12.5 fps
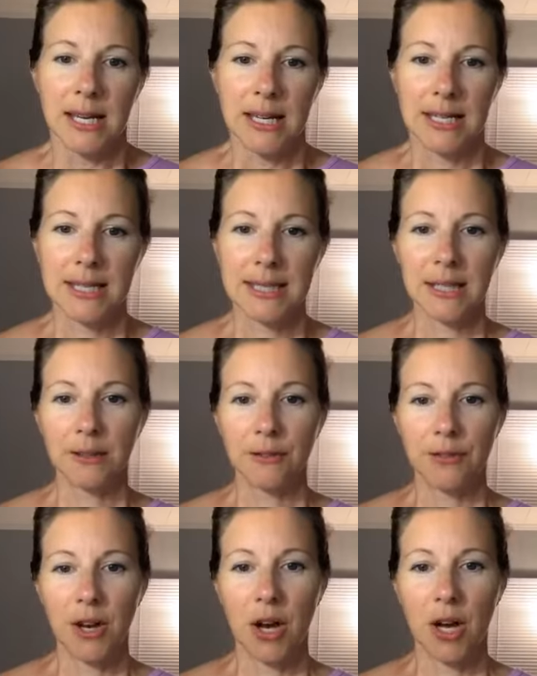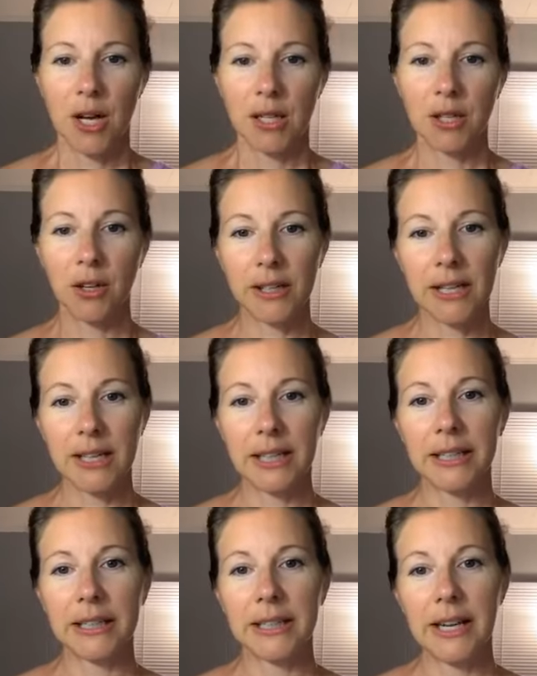instead of
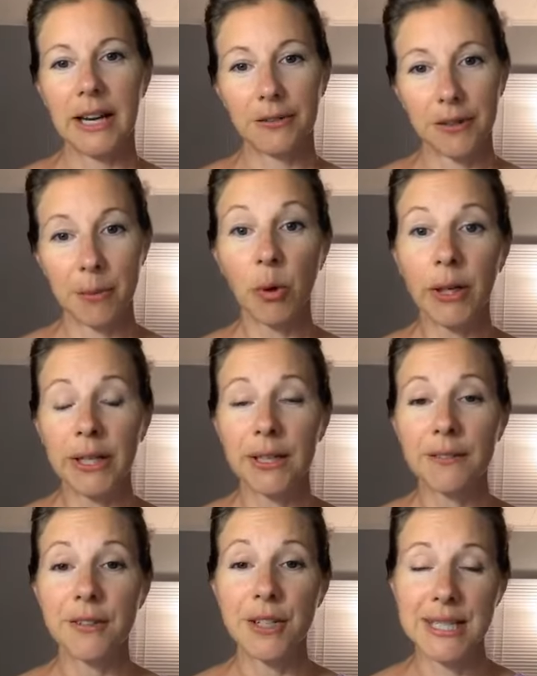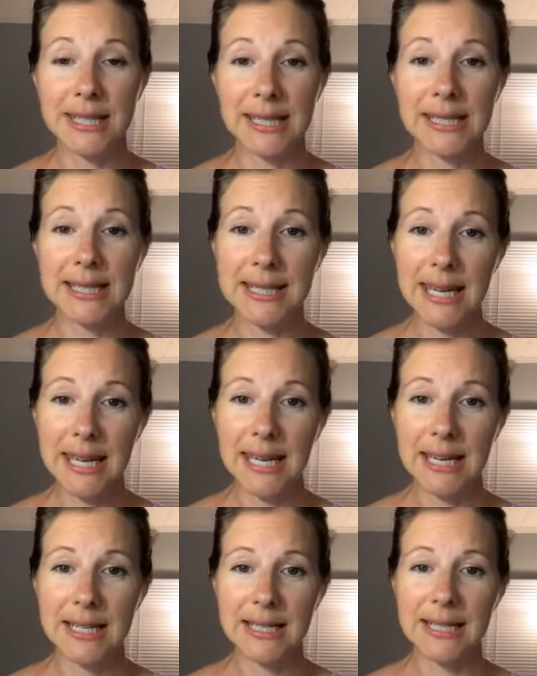logging in every morning for 6
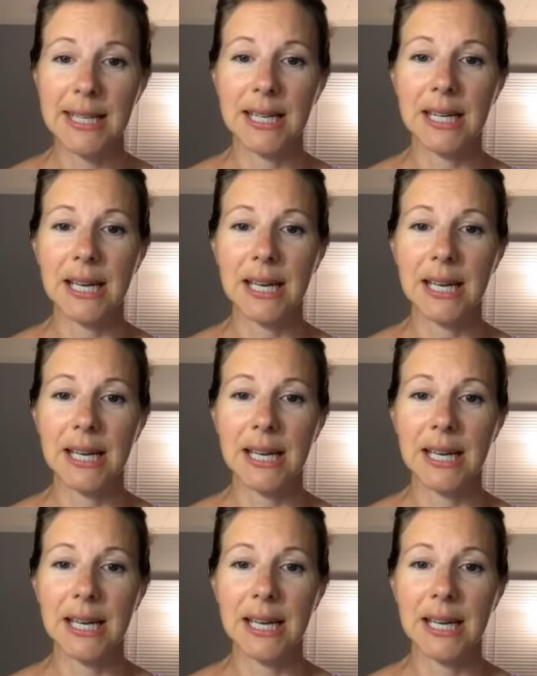days